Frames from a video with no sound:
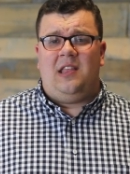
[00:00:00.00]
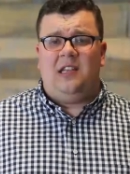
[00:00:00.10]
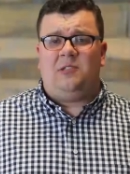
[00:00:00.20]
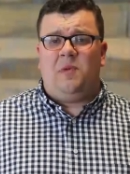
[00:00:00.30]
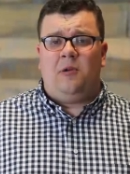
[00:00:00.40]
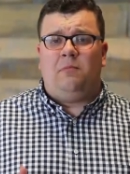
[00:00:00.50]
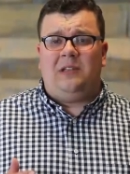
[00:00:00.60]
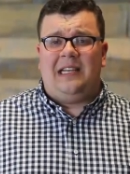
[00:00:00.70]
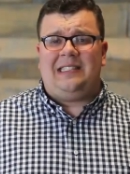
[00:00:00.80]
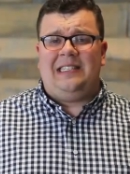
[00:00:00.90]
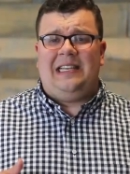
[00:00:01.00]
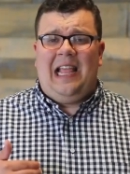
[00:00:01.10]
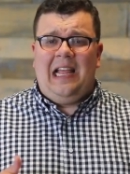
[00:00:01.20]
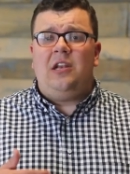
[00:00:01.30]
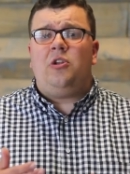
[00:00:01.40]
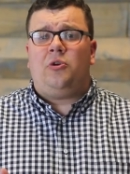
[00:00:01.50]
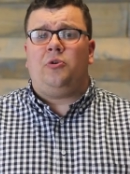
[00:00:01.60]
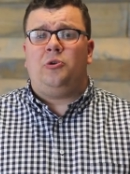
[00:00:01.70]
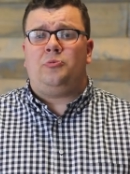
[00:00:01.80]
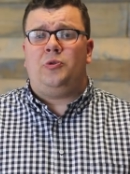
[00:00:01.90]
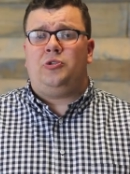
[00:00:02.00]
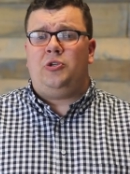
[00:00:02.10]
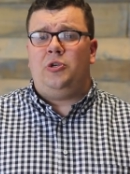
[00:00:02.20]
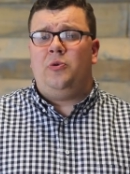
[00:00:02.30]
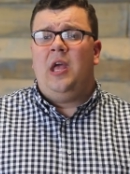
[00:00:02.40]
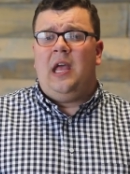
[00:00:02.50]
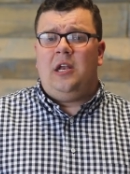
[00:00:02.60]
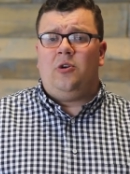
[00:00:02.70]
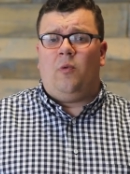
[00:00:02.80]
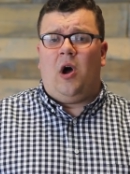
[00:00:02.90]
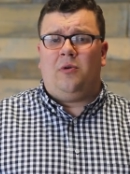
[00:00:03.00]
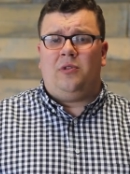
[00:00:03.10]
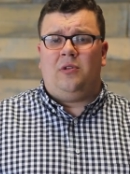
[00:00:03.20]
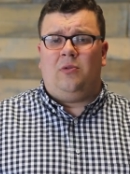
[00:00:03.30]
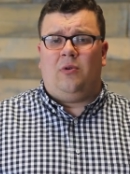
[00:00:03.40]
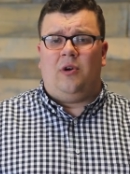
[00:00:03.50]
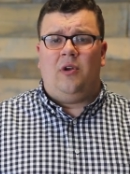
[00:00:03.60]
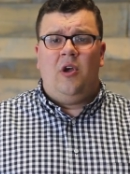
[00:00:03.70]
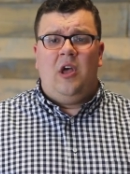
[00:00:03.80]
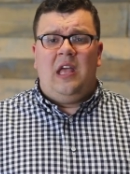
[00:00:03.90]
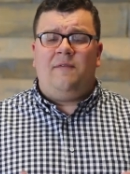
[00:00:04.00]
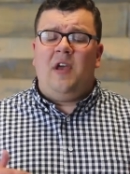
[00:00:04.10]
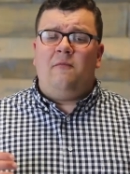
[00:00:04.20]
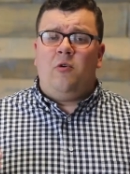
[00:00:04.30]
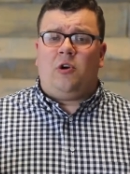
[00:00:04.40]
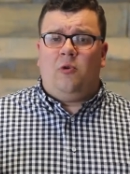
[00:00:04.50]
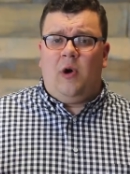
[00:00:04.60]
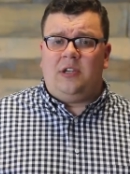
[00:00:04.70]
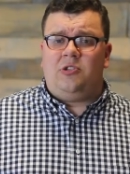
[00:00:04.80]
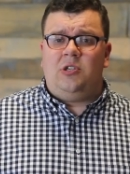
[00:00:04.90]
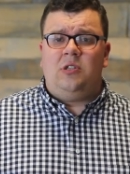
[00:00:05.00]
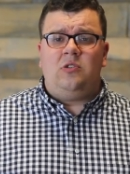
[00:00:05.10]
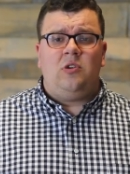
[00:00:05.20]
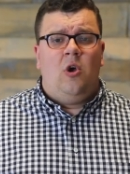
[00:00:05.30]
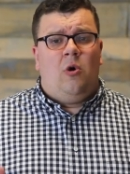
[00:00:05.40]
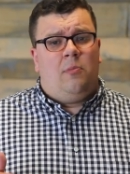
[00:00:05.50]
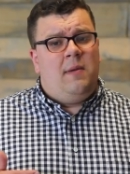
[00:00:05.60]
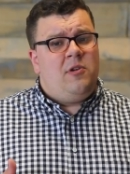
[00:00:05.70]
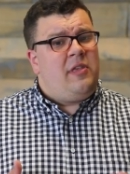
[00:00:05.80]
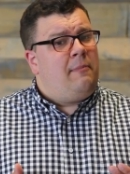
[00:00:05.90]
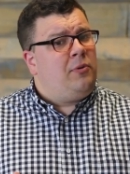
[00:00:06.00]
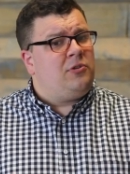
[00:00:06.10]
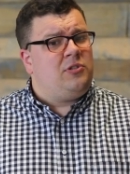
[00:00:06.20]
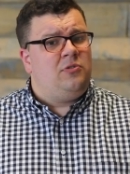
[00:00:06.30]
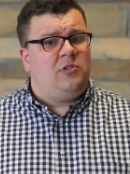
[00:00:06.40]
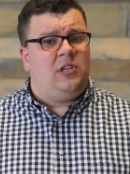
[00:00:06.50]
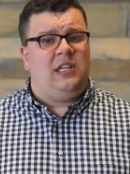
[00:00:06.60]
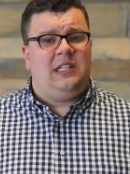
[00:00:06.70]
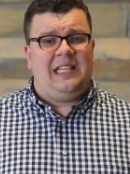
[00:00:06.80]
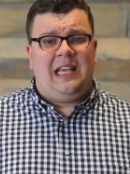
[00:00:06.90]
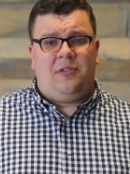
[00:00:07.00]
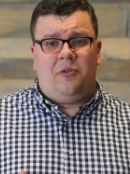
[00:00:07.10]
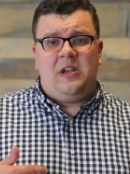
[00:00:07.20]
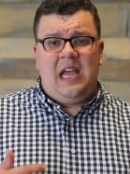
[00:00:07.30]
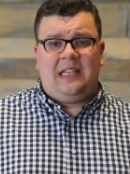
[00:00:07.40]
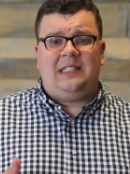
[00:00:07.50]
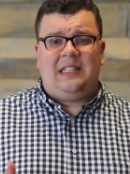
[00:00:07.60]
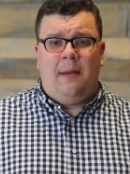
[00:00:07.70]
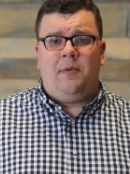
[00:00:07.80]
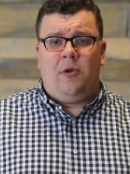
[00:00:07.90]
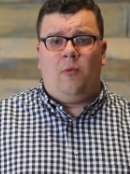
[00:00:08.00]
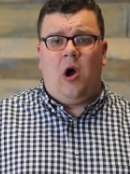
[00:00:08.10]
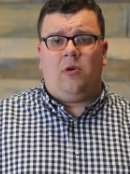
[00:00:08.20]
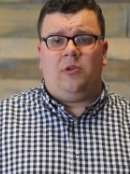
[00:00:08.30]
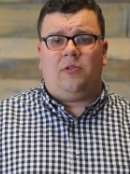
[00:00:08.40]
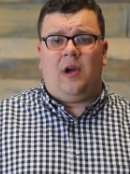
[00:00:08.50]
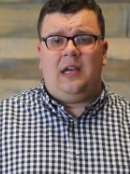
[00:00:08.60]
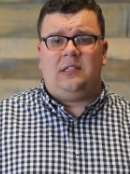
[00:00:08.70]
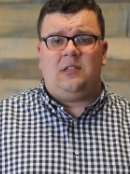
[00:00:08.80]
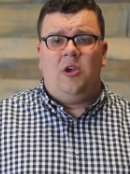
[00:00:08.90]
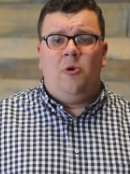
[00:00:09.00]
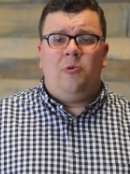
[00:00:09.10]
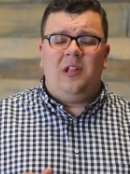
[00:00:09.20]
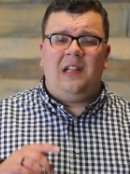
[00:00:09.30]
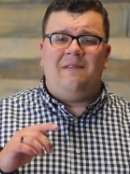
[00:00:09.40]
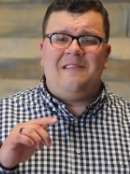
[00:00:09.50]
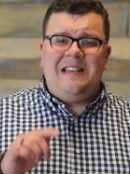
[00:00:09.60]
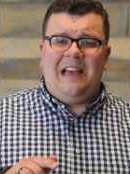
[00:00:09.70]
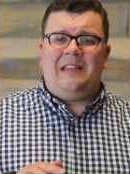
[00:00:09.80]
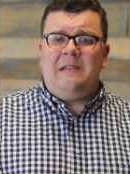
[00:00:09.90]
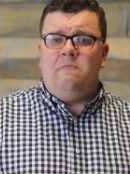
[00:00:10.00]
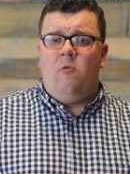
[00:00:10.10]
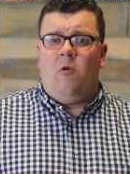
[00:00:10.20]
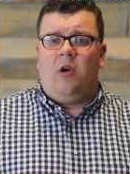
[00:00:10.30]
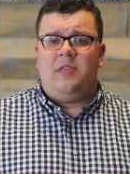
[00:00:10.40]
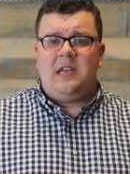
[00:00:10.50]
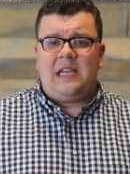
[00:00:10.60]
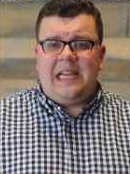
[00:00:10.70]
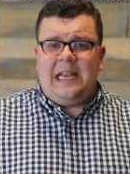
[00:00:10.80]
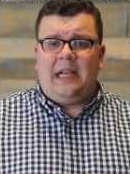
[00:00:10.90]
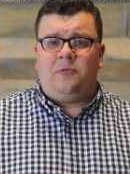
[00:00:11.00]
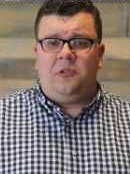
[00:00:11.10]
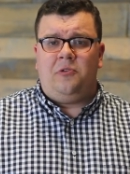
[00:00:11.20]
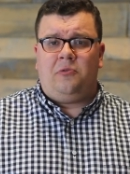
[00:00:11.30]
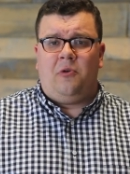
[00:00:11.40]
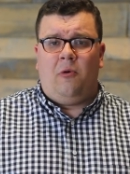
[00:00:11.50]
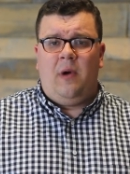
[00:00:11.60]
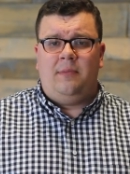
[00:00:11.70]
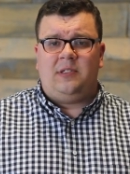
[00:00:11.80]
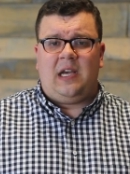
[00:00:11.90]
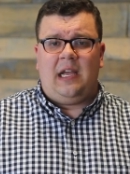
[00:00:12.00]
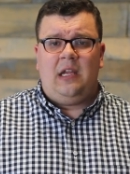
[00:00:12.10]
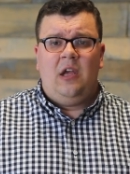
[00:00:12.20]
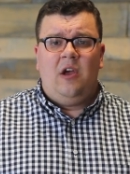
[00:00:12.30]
that it's been a blessing and an encouragement to you in your walk with the Lord. If you have more questions, or maybe you're that person who's looking to take their next step in their walk with Christ, we love nothing more than to connect with you through our website.